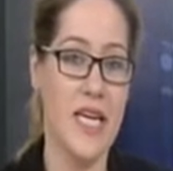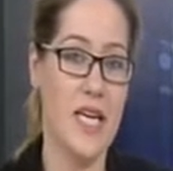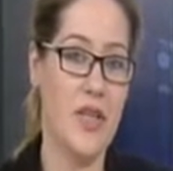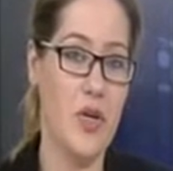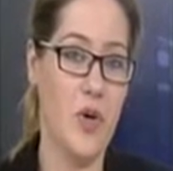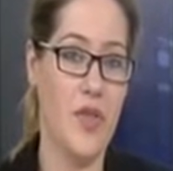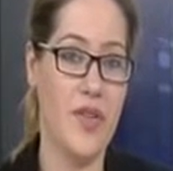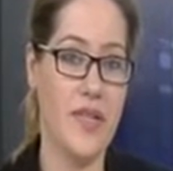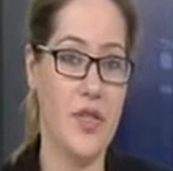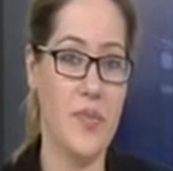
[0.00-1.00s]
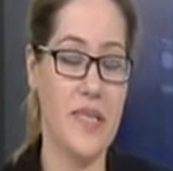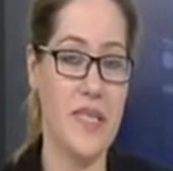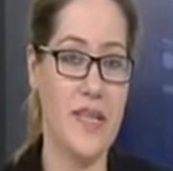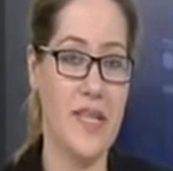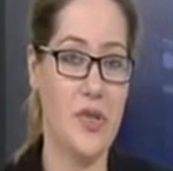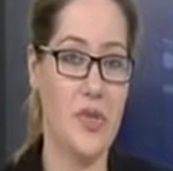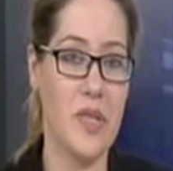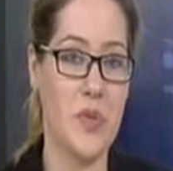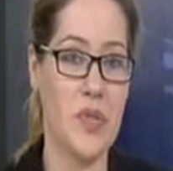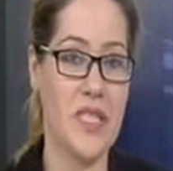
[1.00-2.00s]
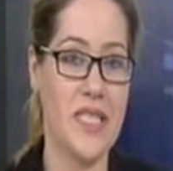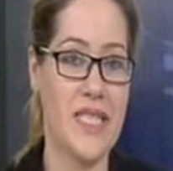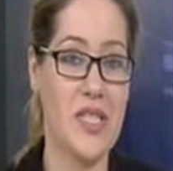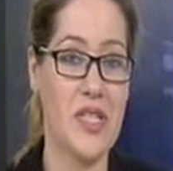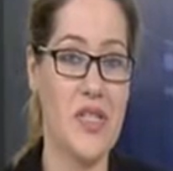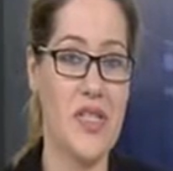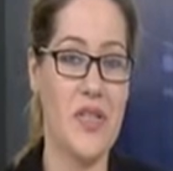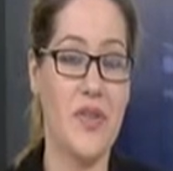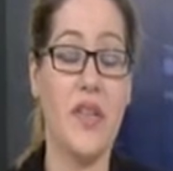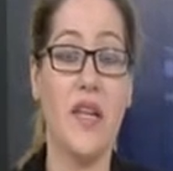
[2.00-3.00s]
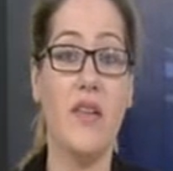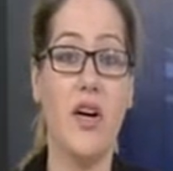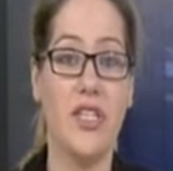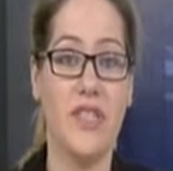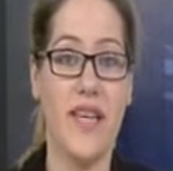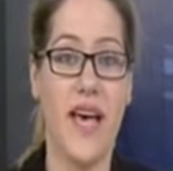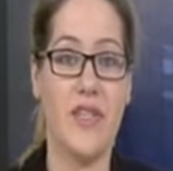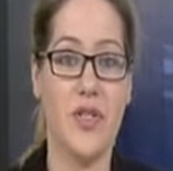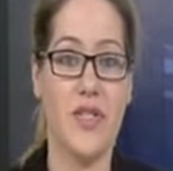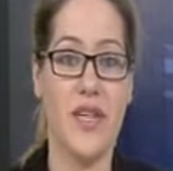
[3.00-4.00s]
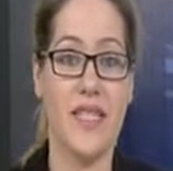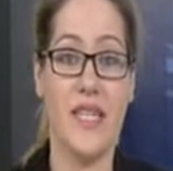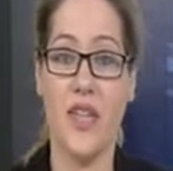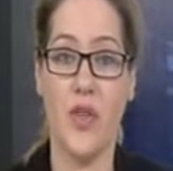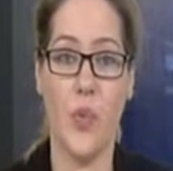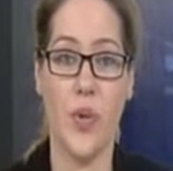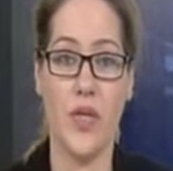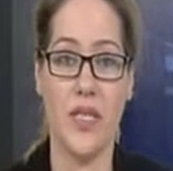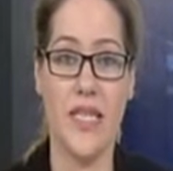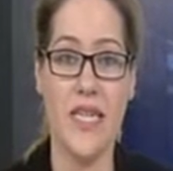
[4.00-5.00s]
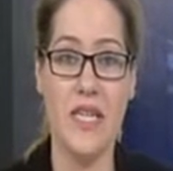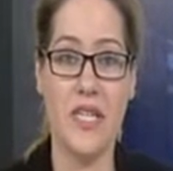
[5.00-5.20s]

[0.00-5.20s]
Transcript: in the North Thunder military drill, which is considered the largest exercise in the world